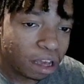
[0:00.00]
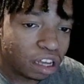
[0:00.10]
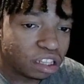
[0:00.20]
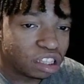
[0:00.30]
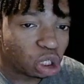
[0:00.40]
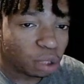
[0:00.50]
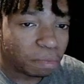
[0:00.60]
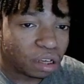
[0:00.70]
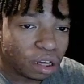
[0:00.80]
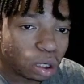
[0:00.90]
And check
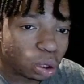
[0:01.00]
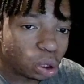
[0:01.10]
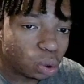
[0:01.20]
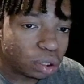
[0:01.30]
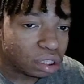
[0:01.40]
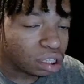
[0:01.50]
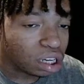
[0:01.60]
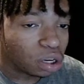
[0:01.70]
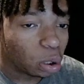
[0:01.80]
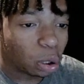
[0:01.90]
me out on Twitch. I
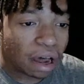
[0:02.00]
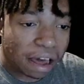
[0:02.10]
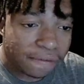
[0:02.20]
go live